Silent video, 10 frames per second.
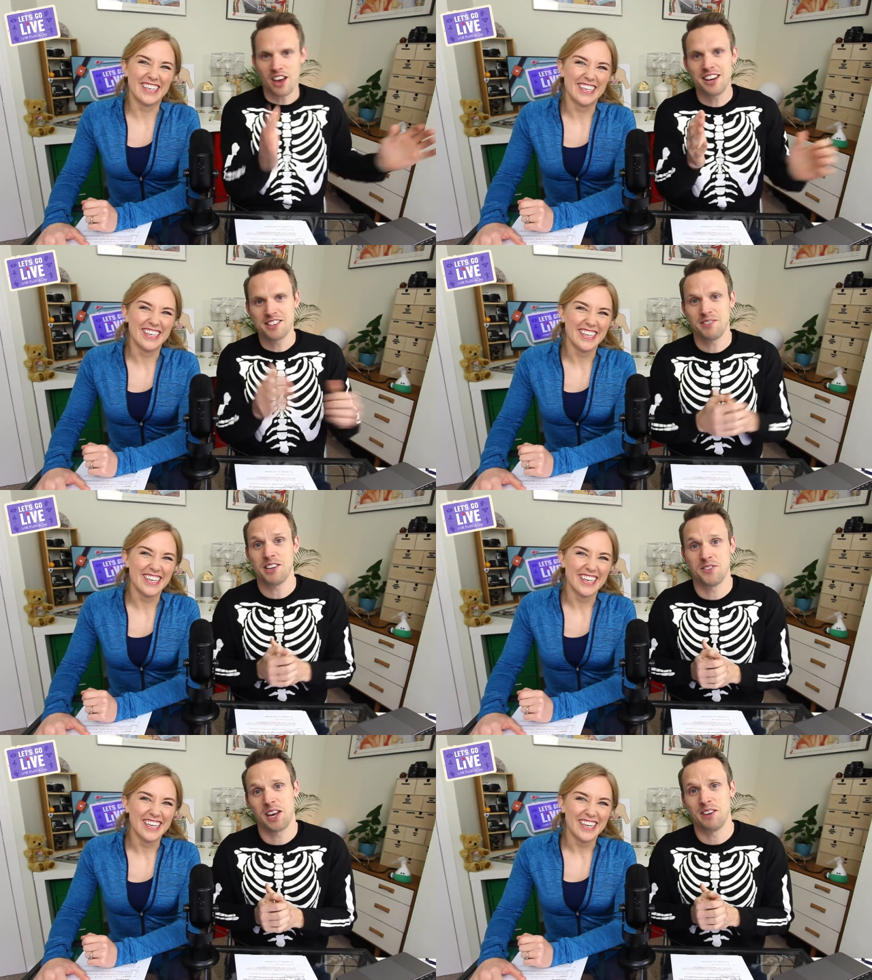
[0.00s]
Speaker 1: thank you so
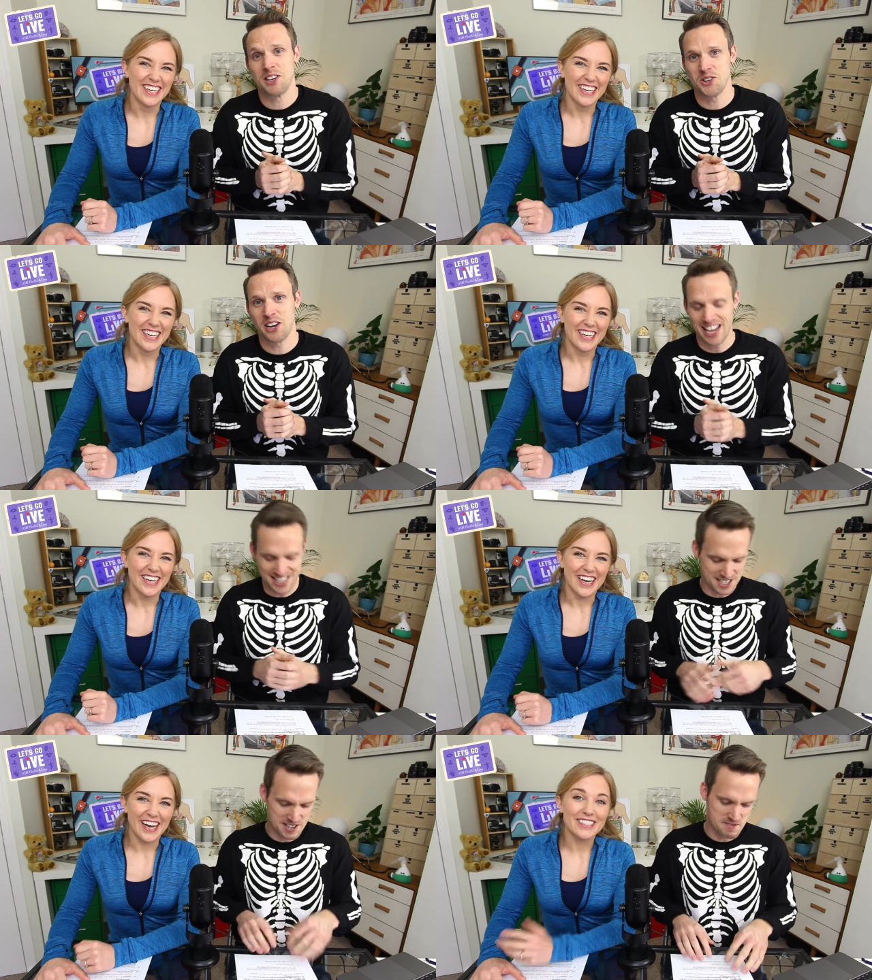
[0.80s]
much for coming and joining
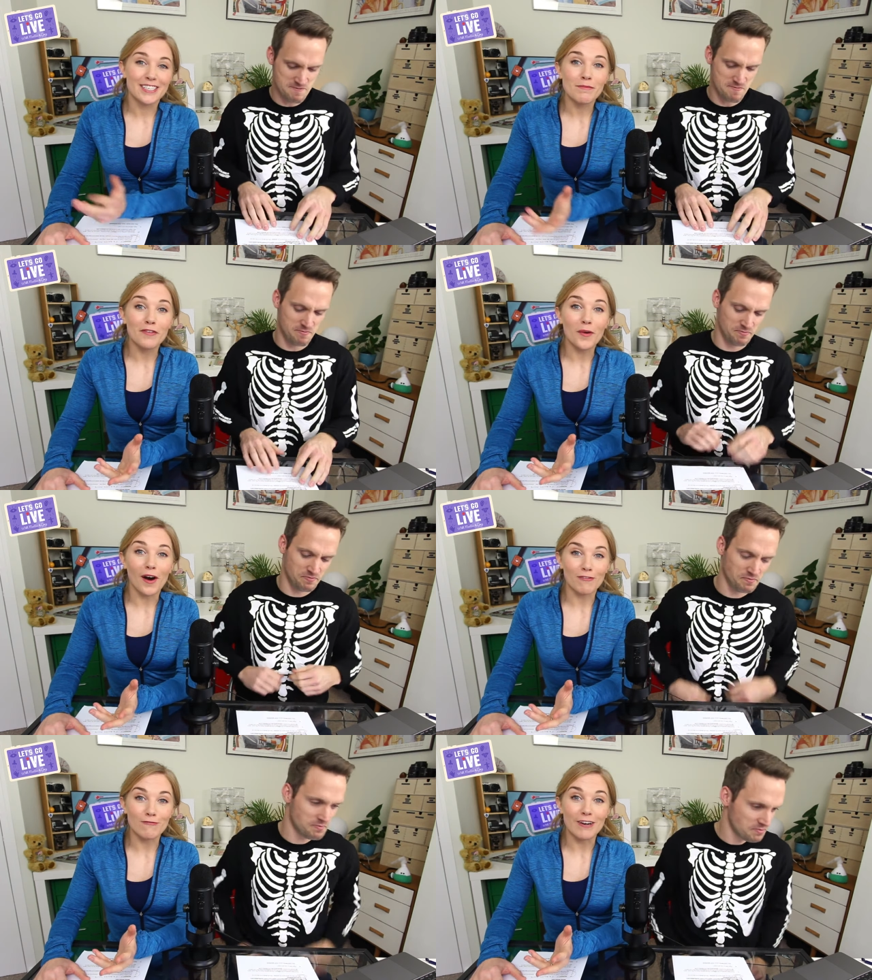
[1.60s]
us.
Speaker 2: And some of you
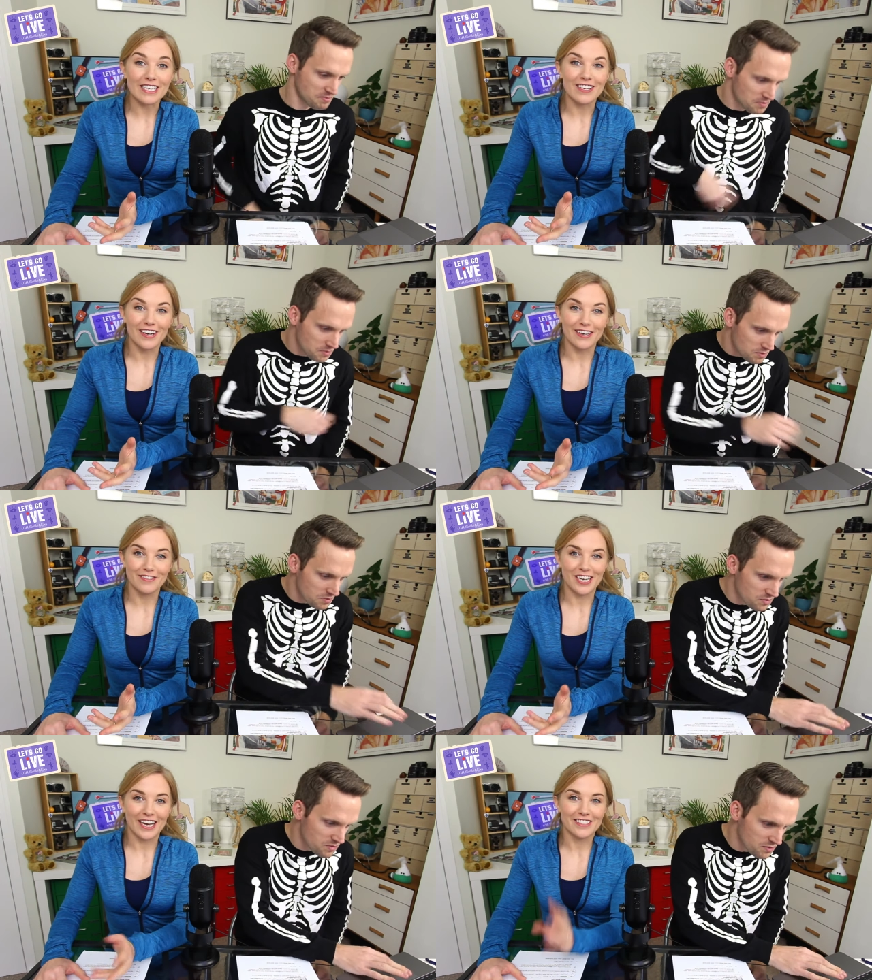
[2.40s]
are already in the
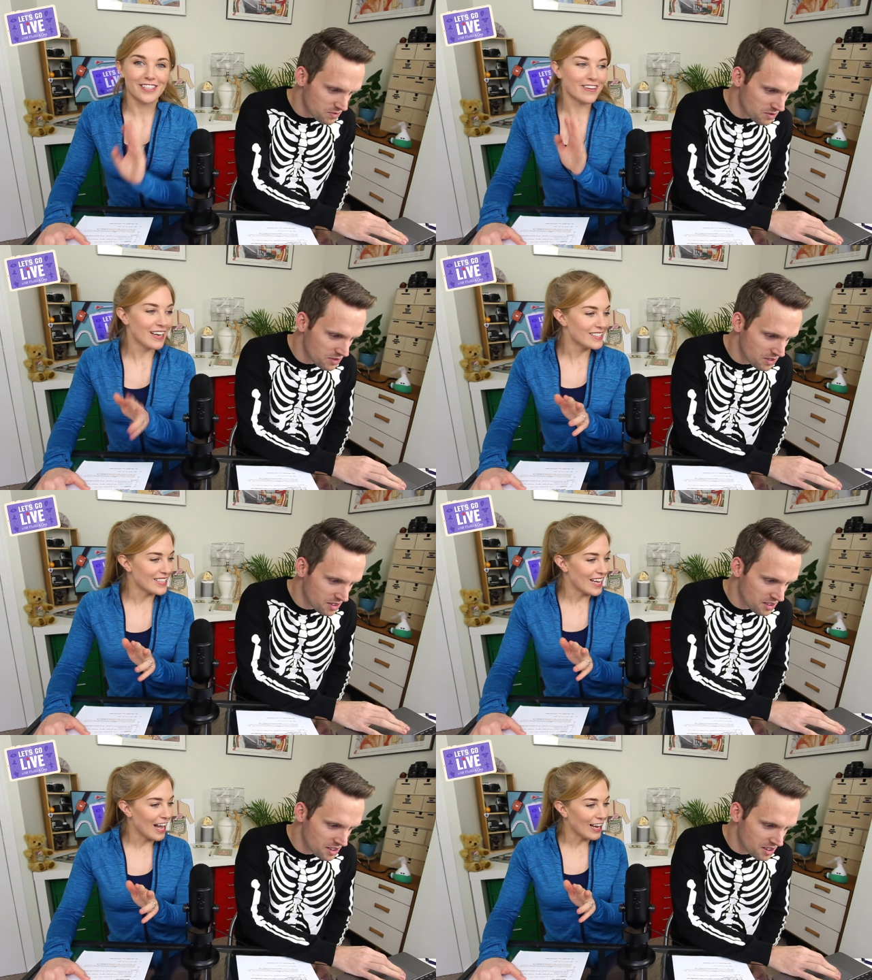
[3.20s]
live chat, so let's
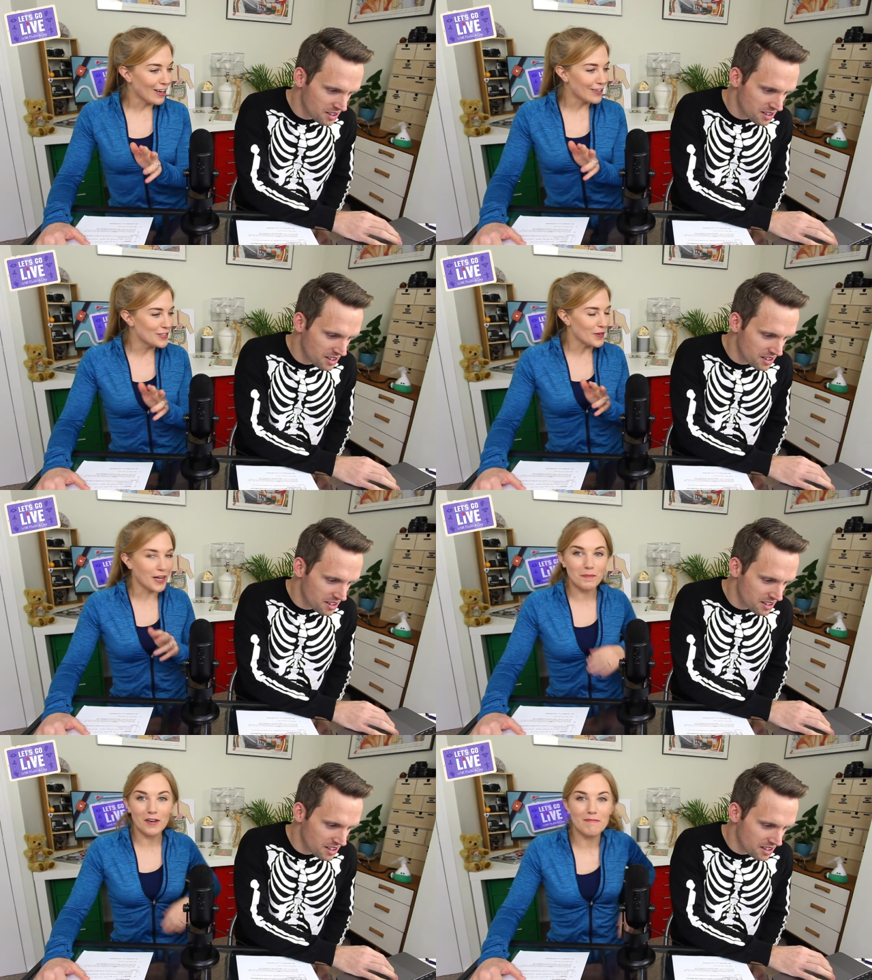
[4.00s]
say hello to a
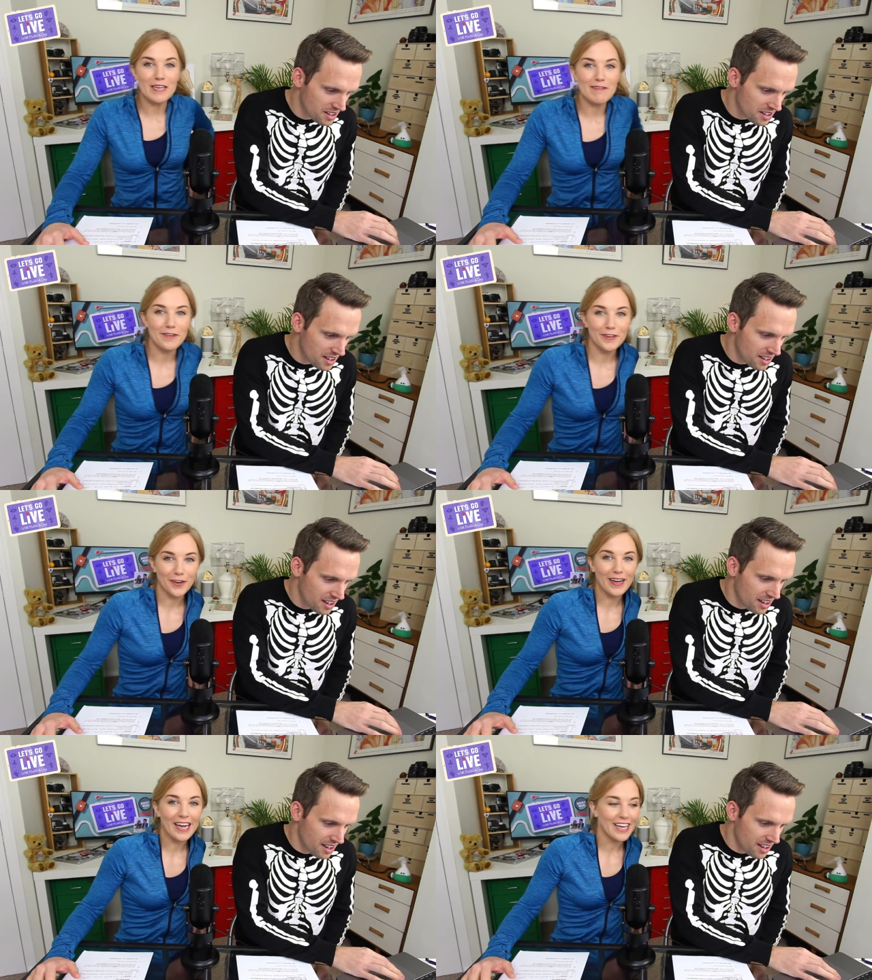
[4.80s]
couple of people
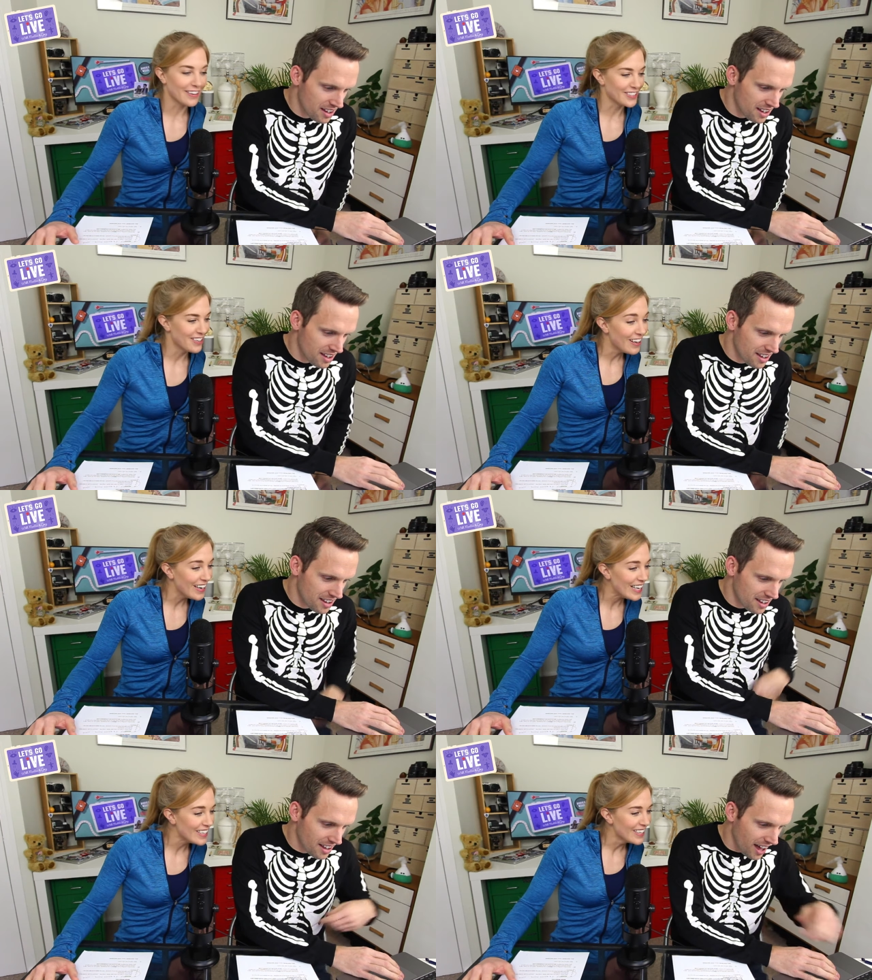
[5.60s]
who are here nice and
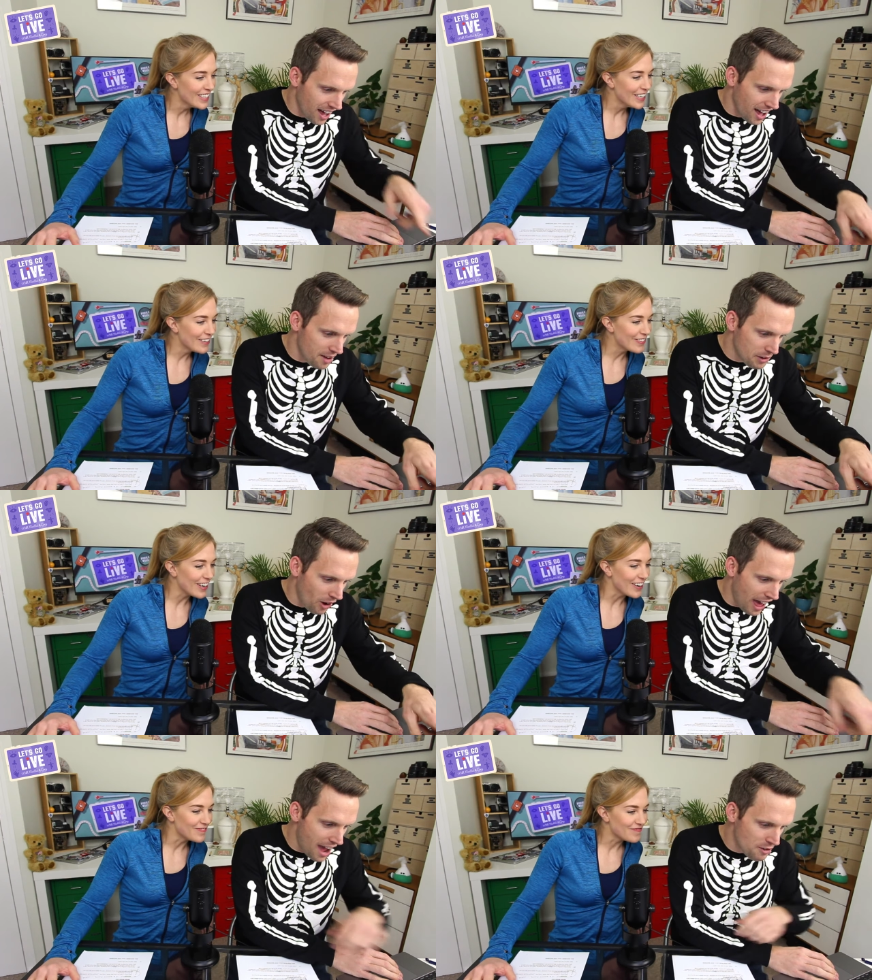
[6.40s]
early. Uh, uh we've
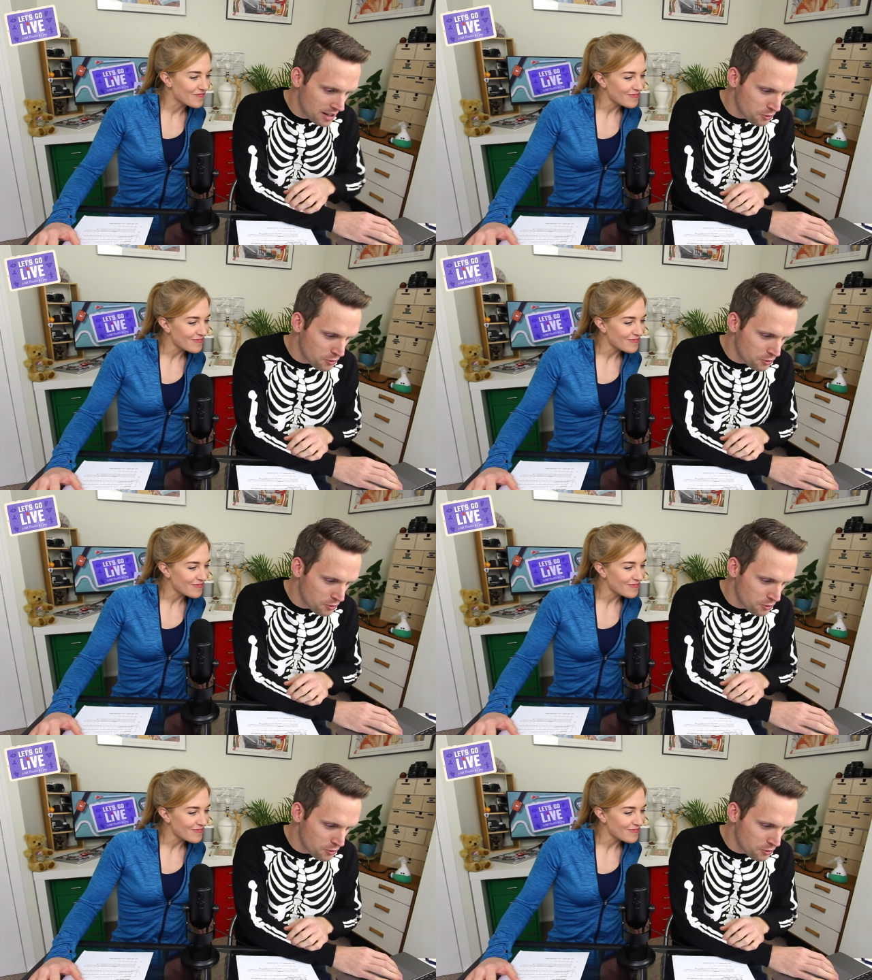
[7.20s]
got, got
Speaker 1: Erin